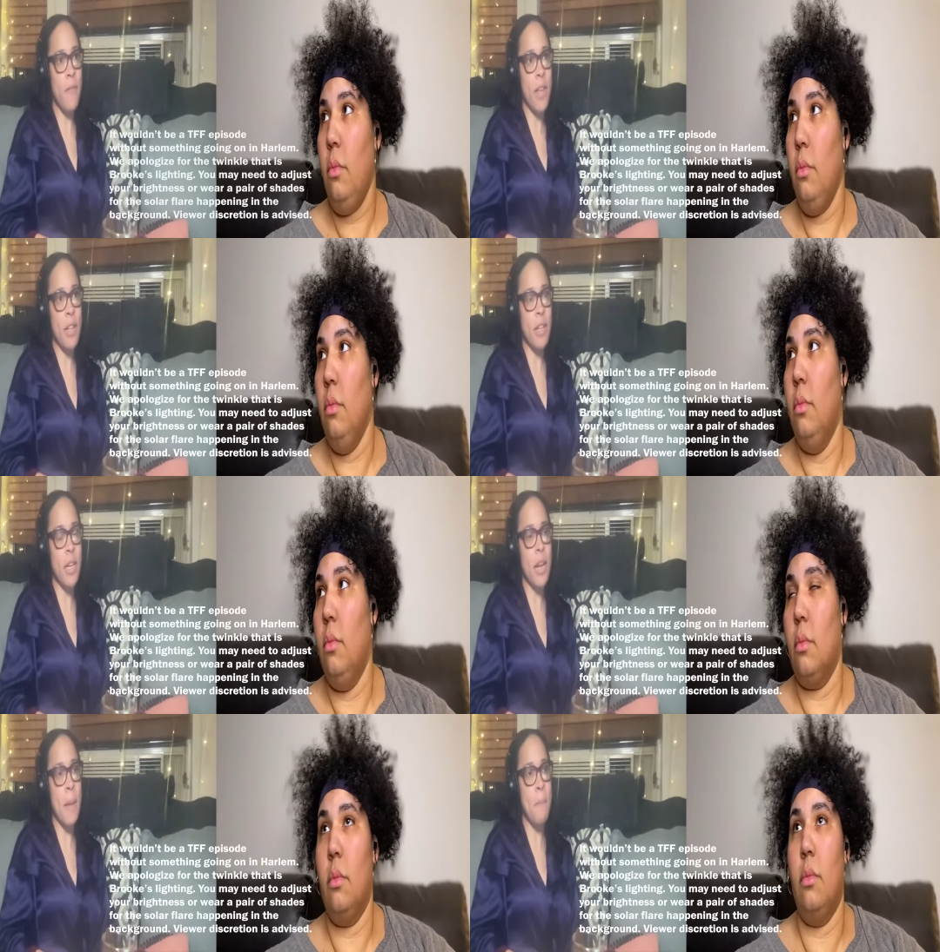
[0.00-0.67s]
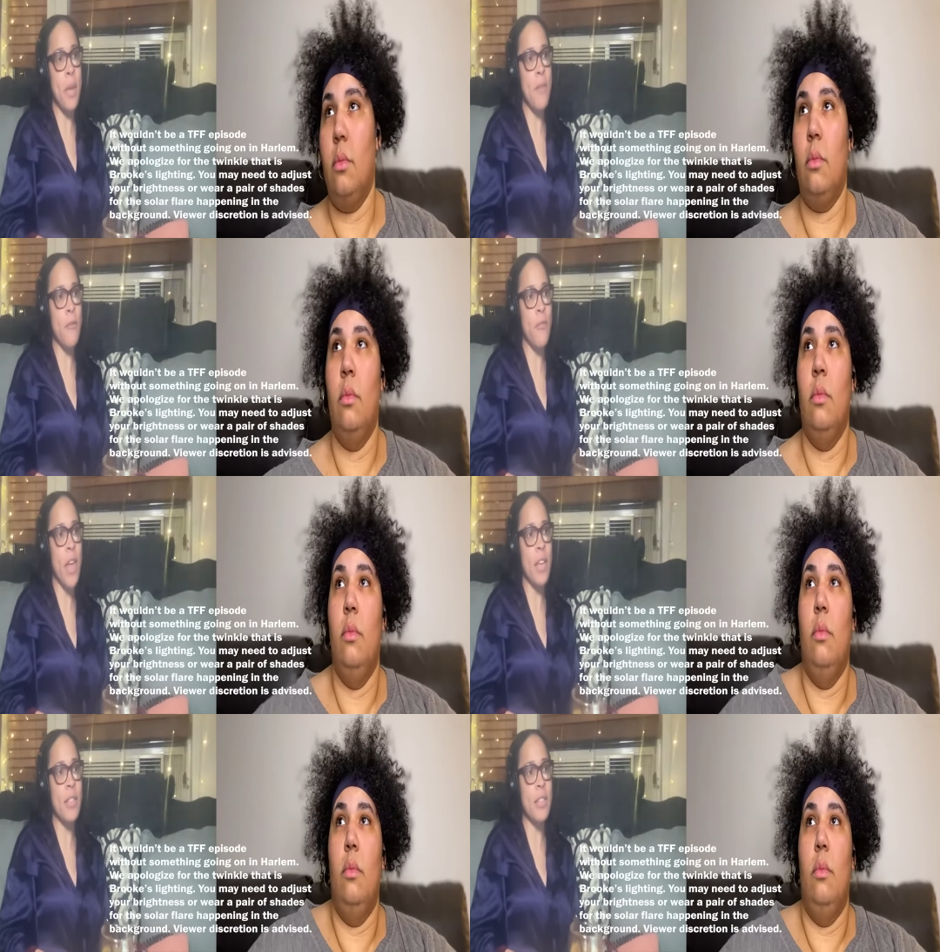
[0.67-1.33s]
Speaker 1: face. Look at that beat
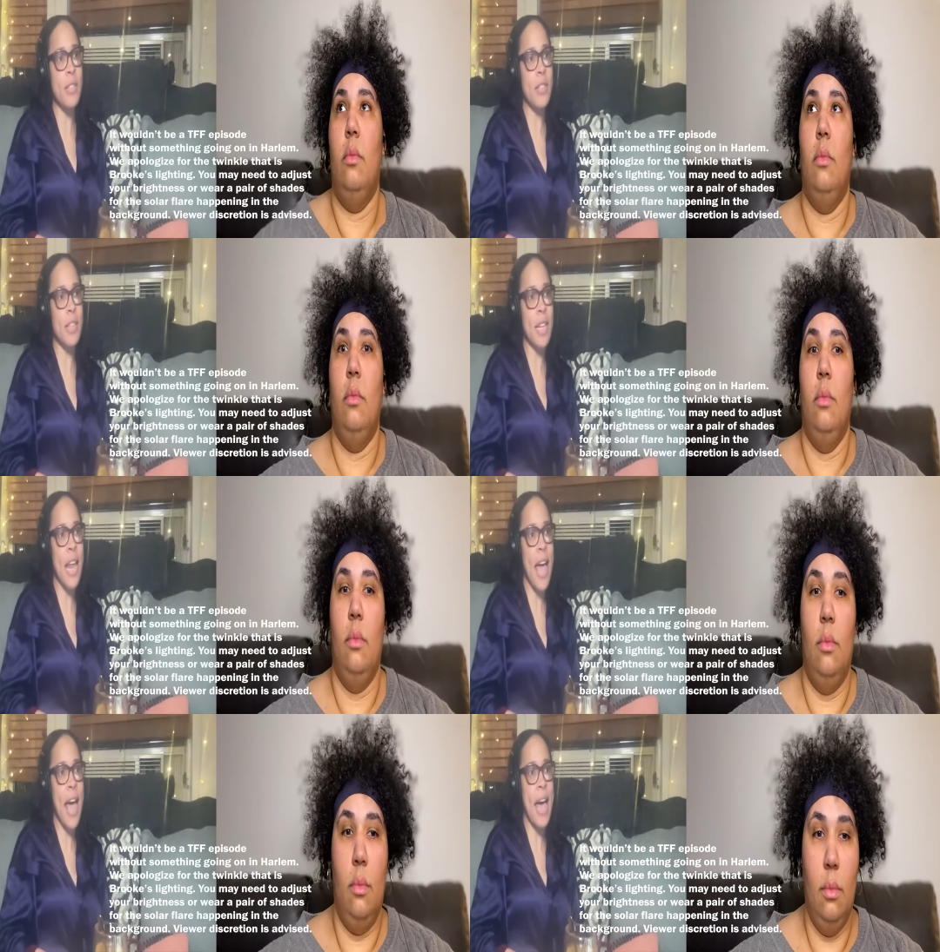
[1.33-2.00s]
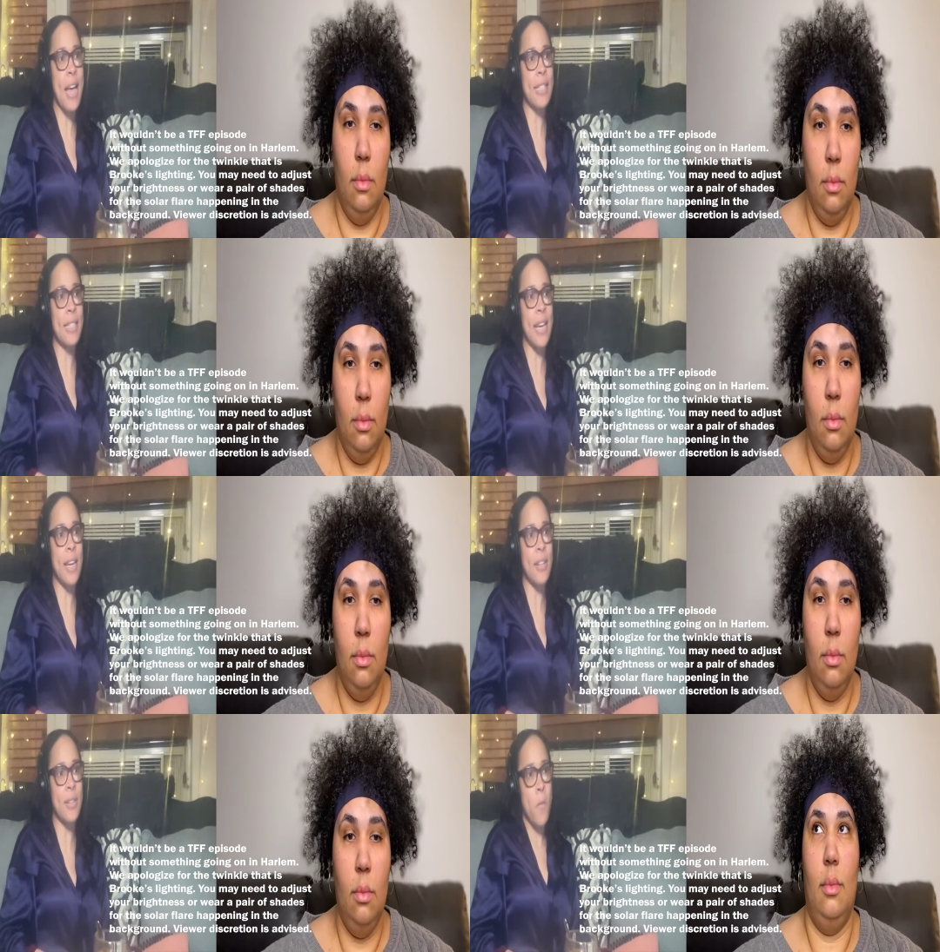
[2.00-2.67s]
face. Look at the eyeshadow.